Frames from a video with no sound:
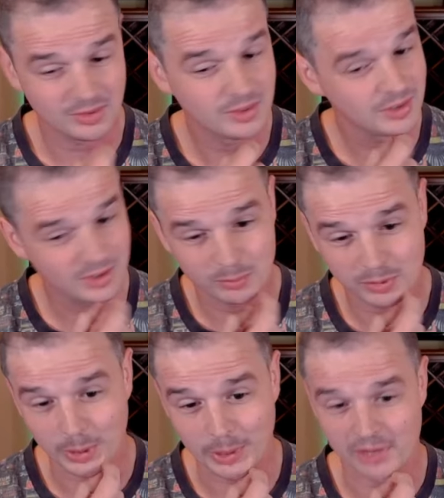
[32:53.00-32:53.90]

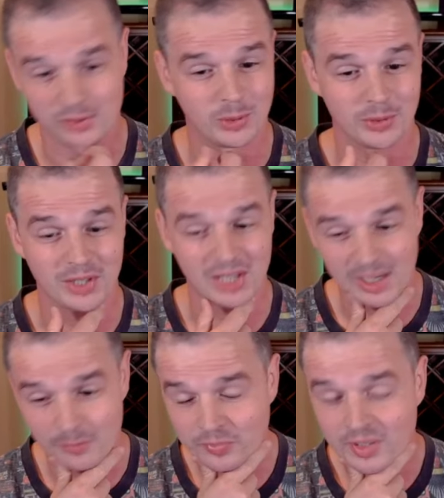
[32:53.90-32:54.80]
completely throwing the
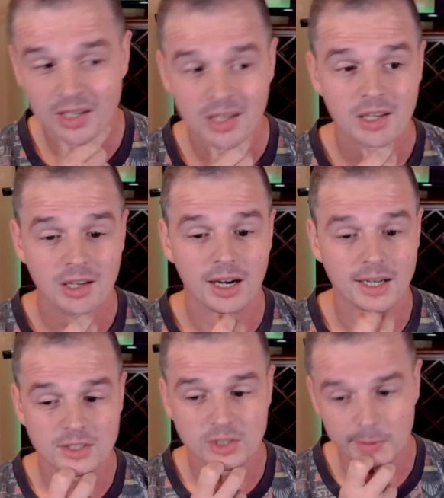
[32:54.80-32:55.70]
game.
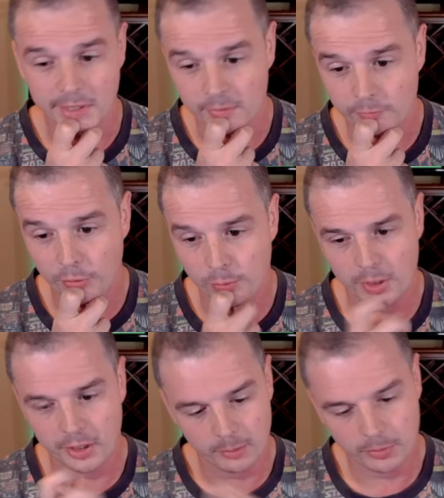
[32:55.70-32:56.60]
Alright, so we get in for
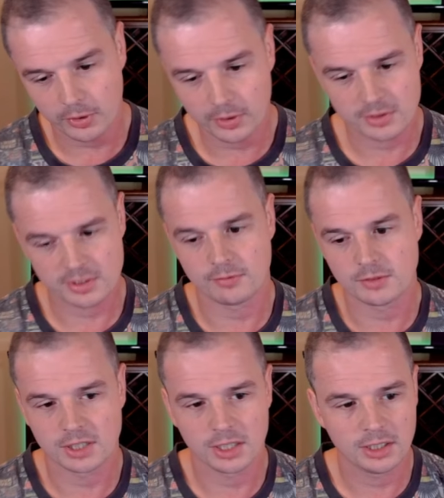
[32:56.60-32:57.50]
3. Opponent at
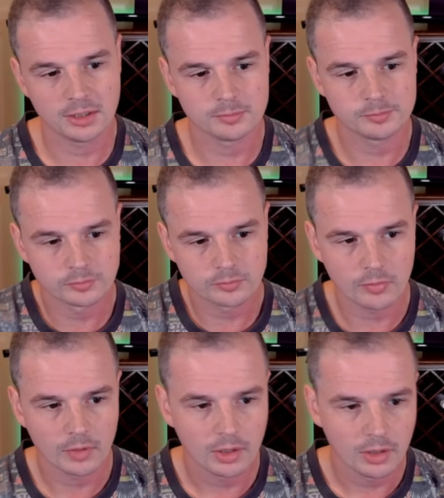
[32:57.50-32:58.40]
17.
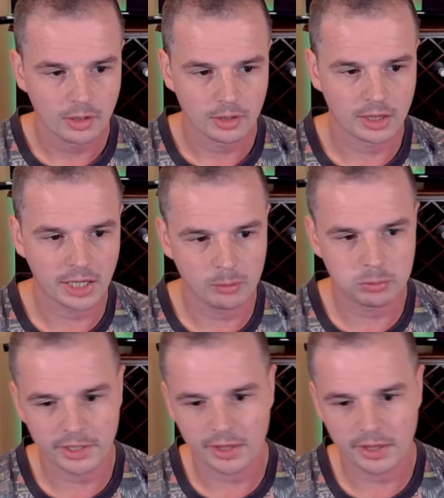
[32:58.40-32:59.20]
They play their